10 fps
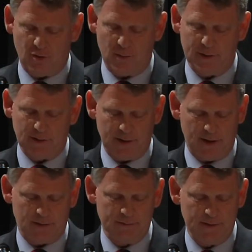Farm in
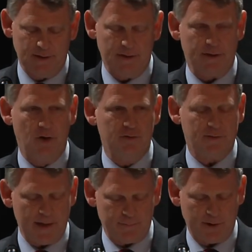Glenelg. The host
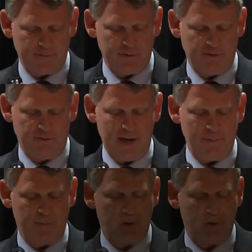of that breakfast, Jamie